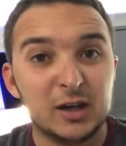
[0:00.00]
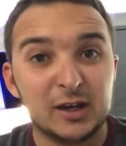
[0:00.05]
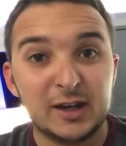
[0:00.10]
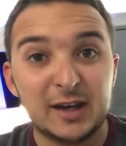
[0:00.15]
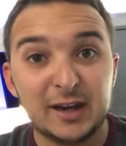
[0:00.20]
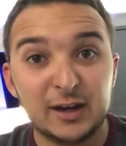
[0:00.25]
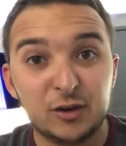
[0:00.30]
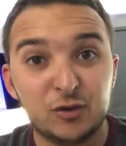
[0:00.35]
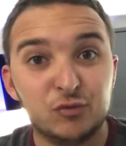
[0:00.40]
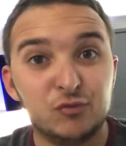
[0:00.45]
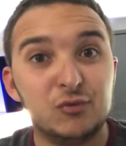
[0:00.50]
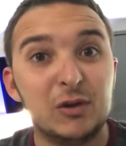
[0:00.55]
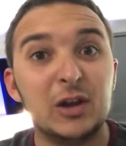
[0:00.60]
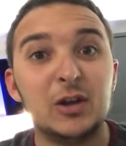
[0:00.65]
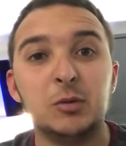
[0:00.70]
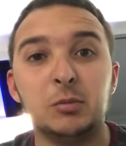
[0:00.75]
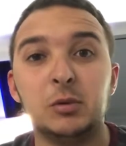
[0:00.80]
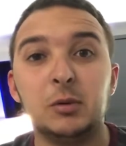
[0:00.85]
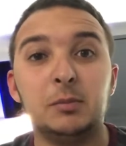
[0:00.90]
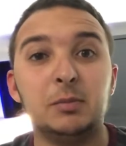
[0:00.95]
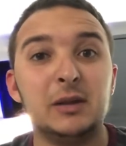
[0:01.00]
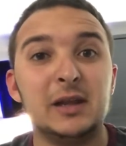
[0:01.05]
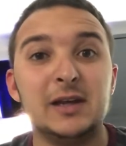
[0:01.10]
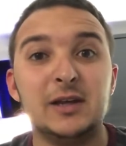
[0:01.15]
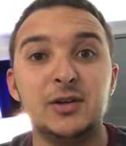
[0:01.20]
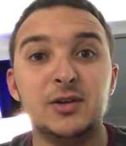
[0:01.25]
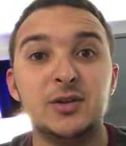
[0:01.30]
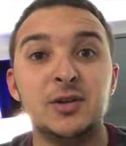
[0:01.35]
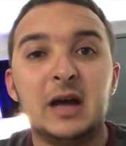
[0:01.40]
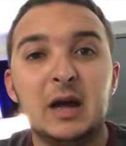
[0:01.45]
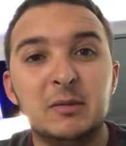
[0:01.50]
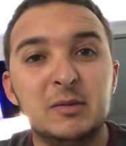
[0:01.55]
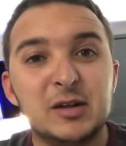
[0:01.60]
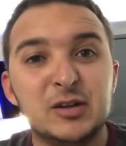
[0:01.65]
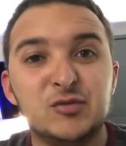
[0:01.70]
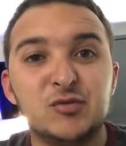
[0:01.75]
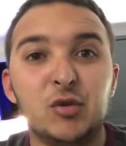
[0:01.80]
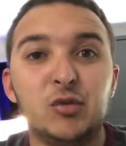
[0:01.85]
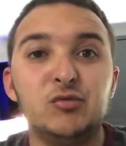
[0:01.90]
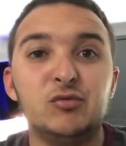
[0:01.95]
incredible players.
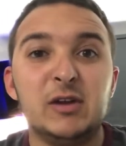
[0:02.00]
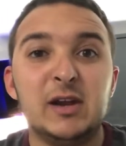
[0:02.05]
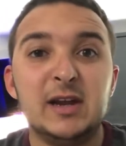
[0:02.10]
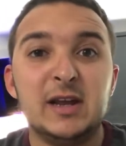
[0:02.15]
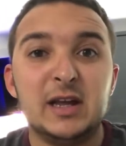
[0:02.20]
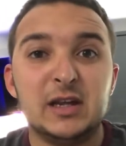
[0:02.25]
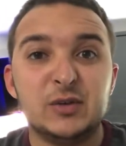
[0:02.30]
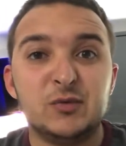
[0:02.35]
James Rodriguez,